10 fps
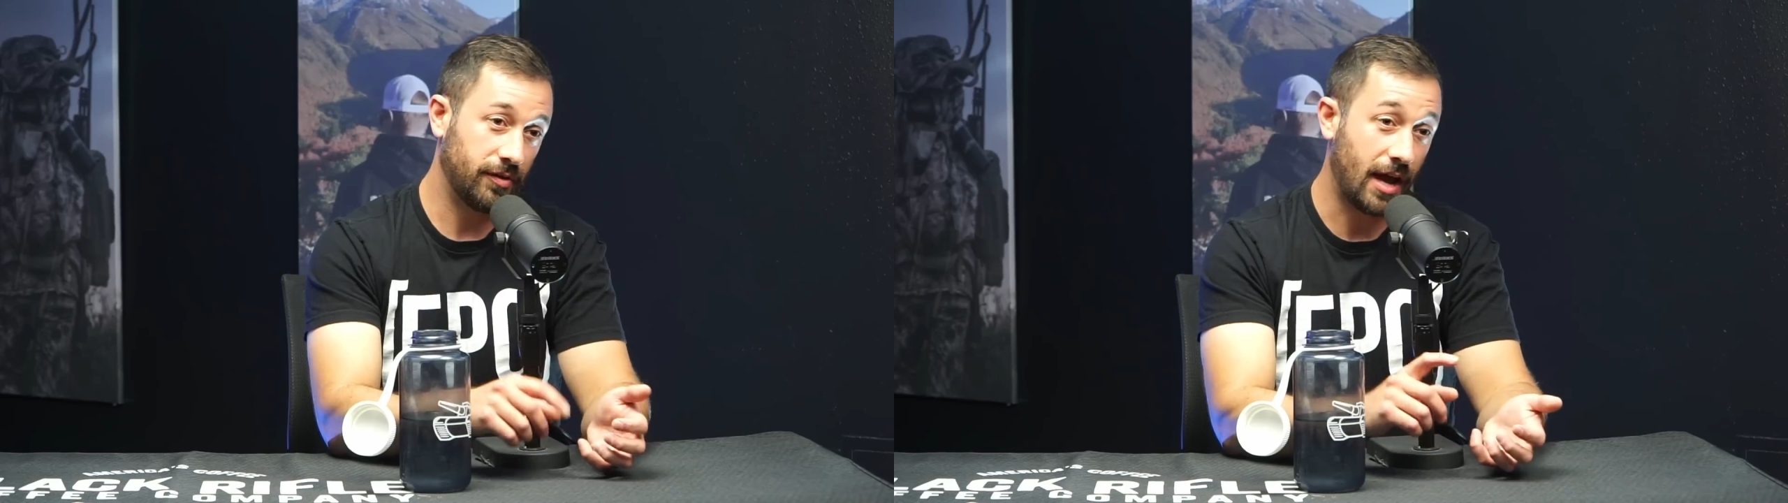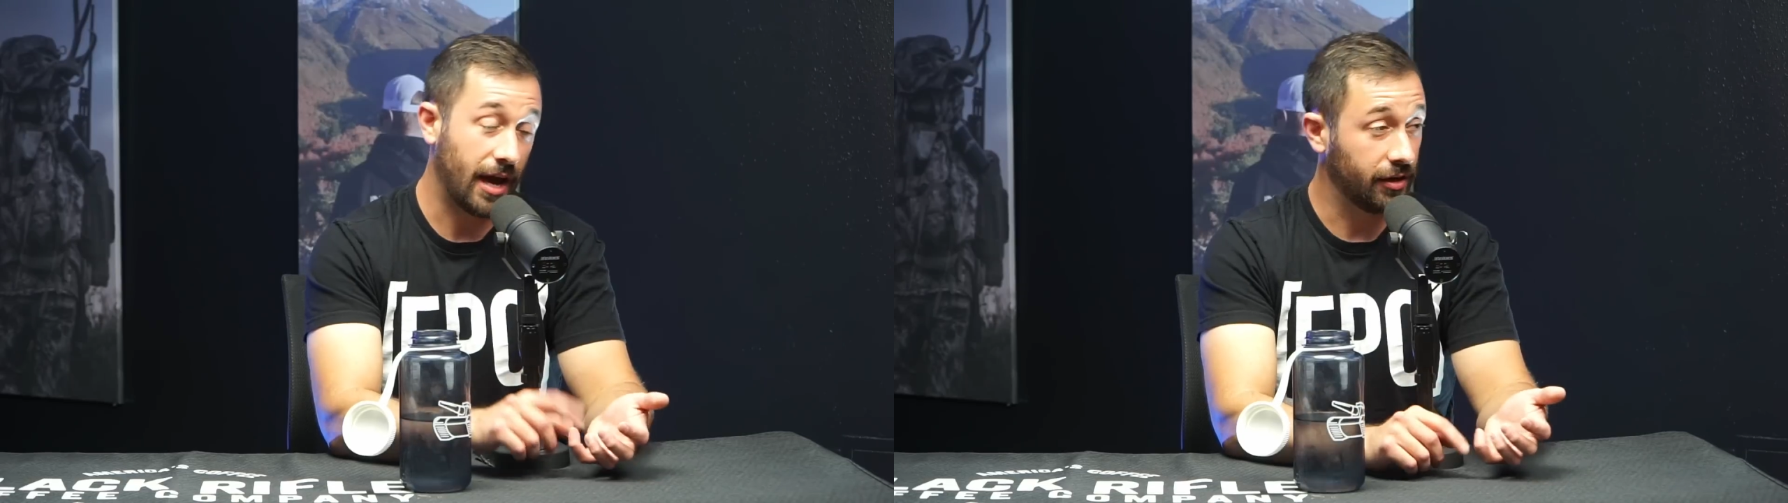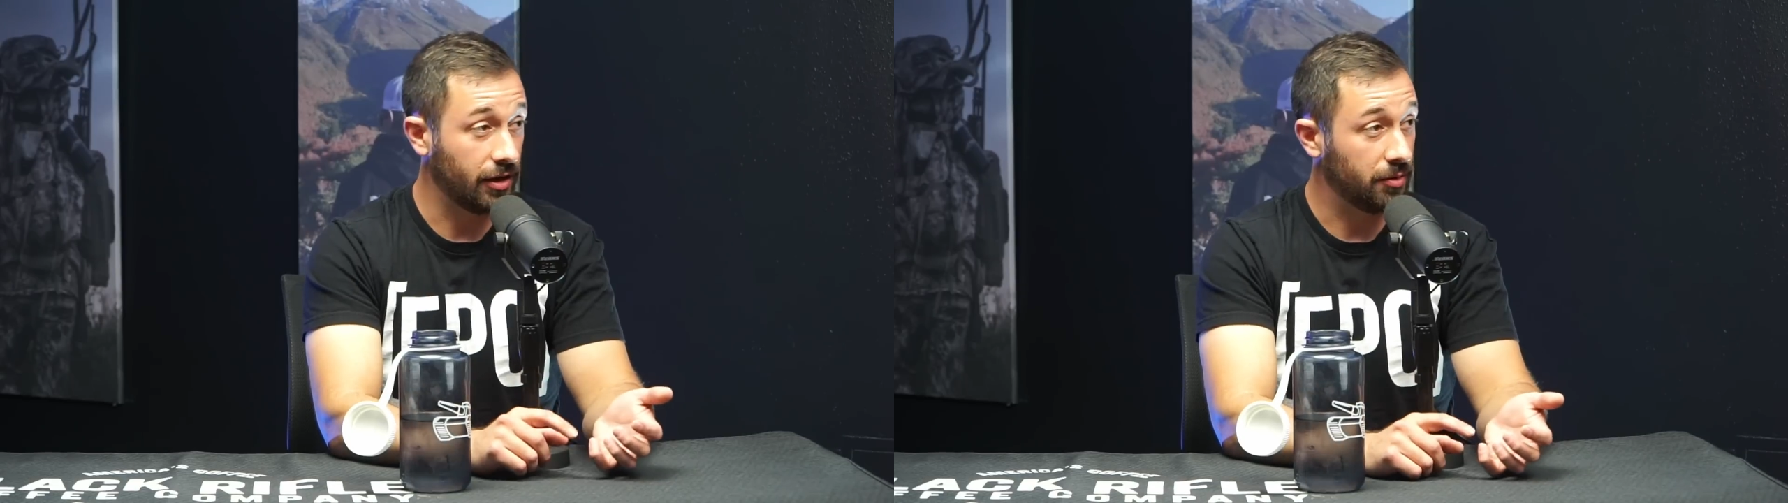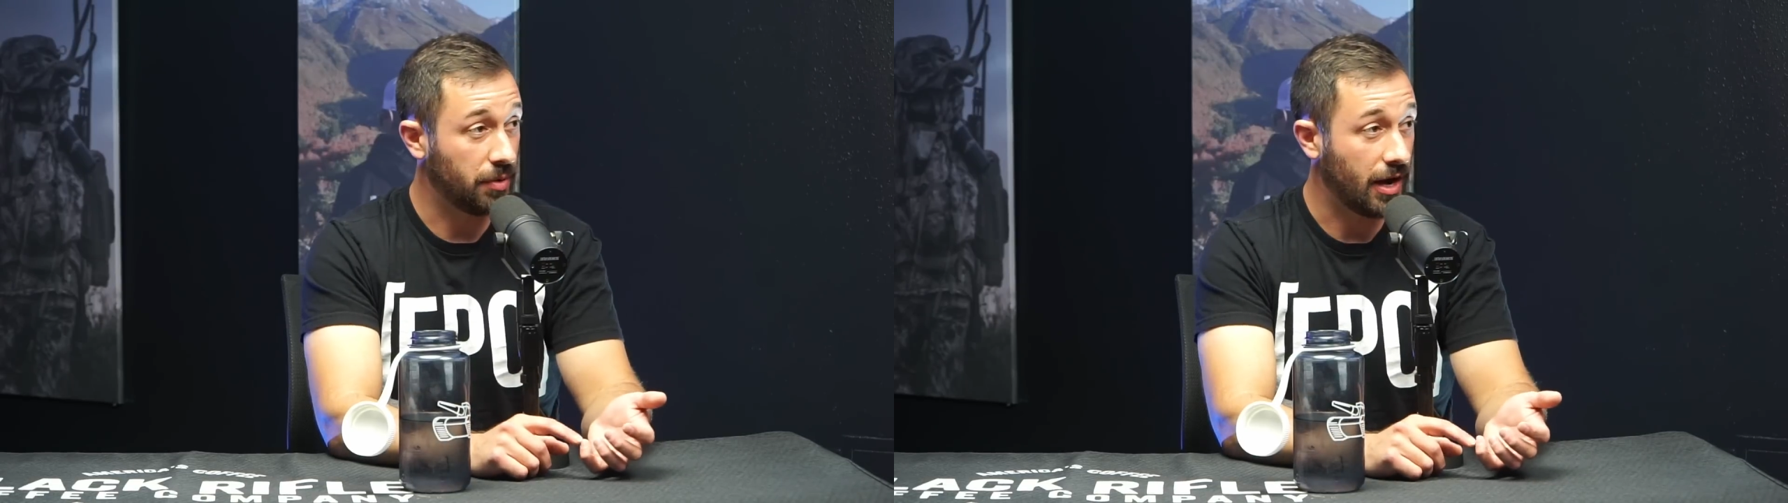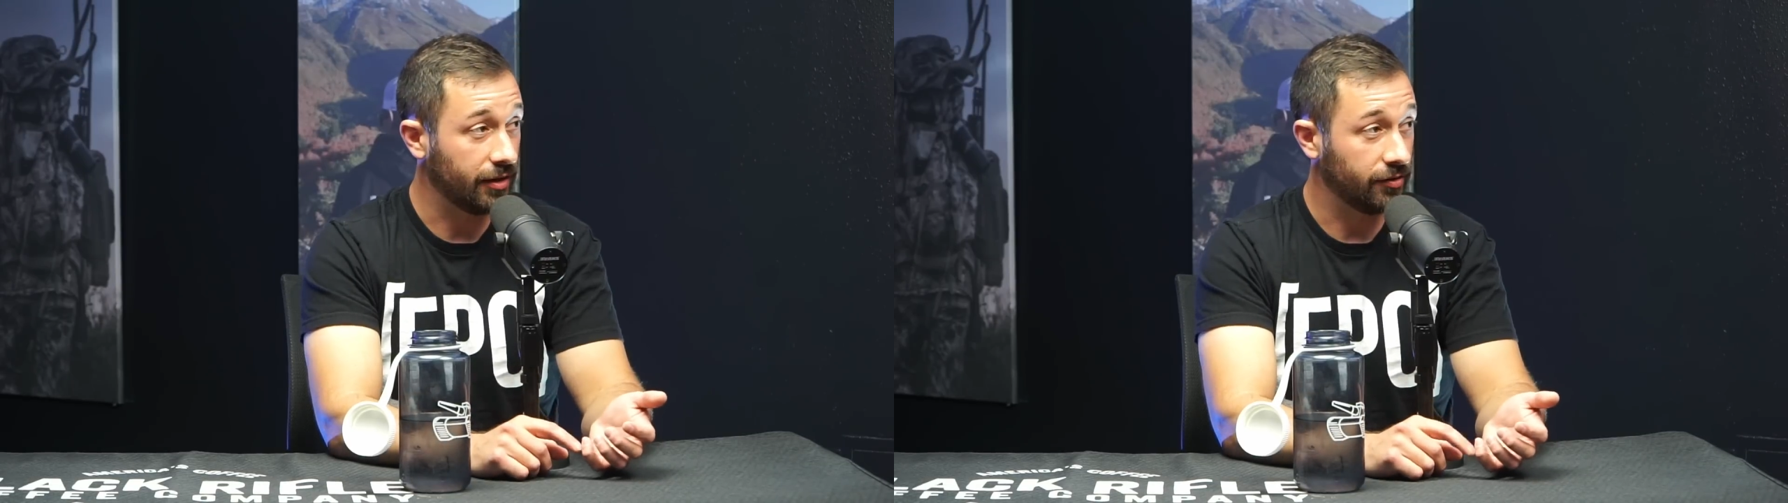it's
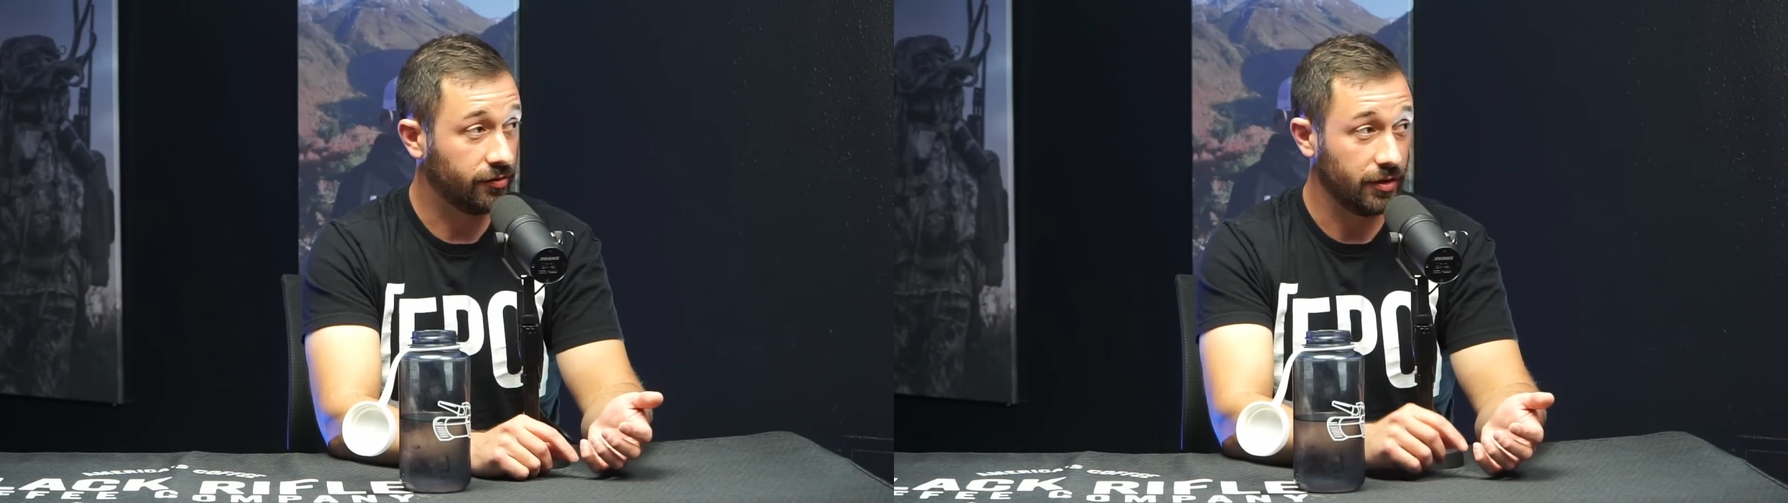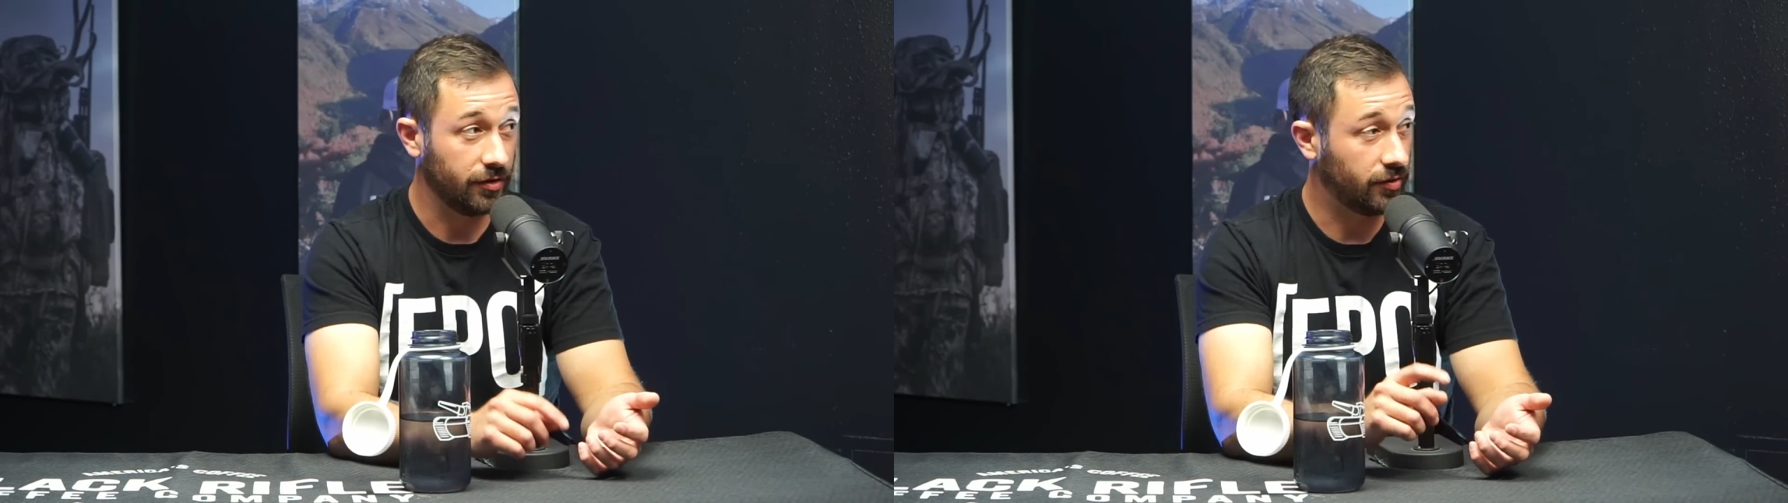@gunpolicy.